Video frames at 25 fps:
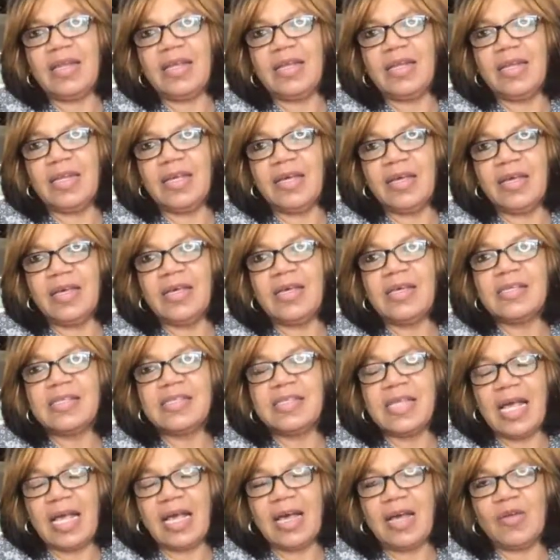and then the
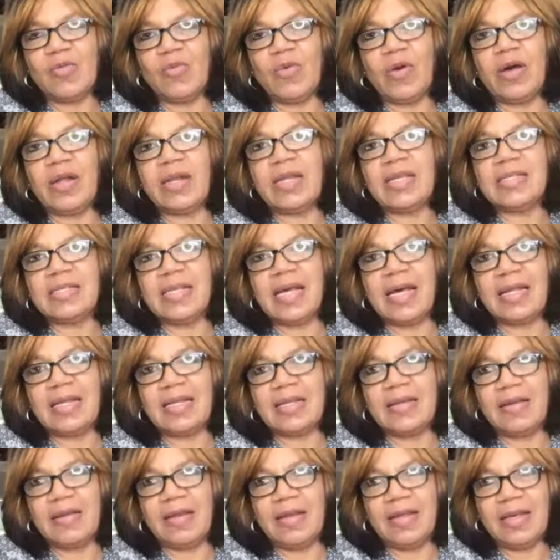second one is
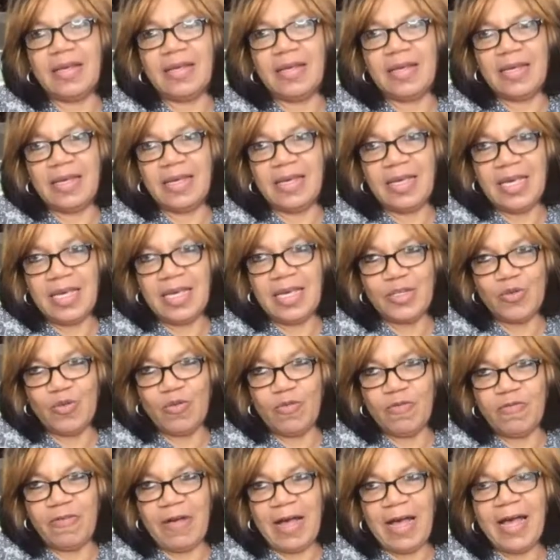at
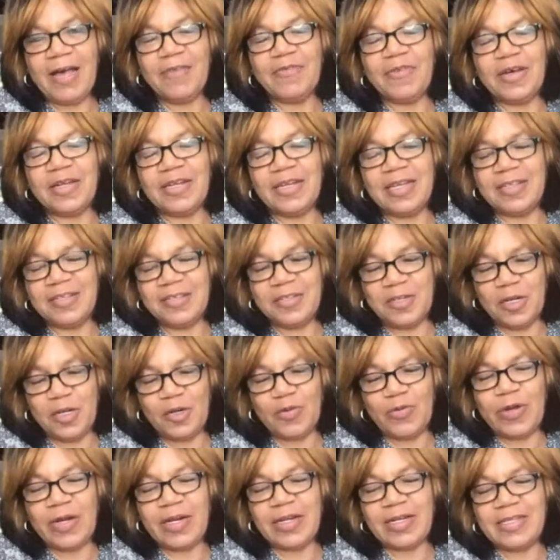8:05, and the
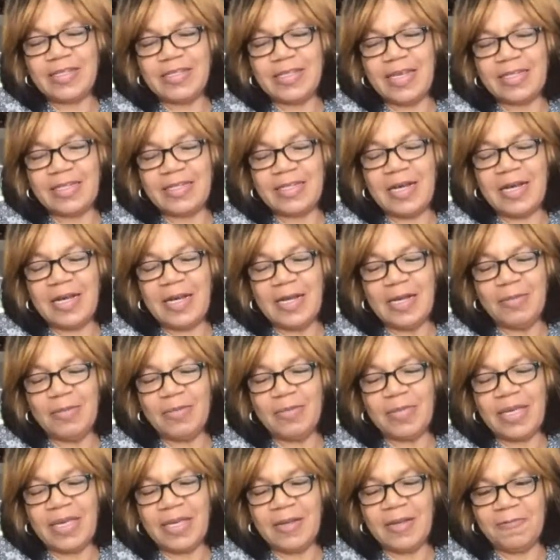third one is at
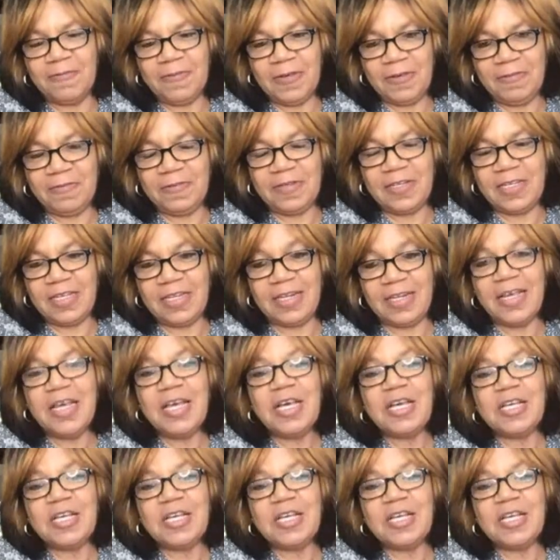8:15.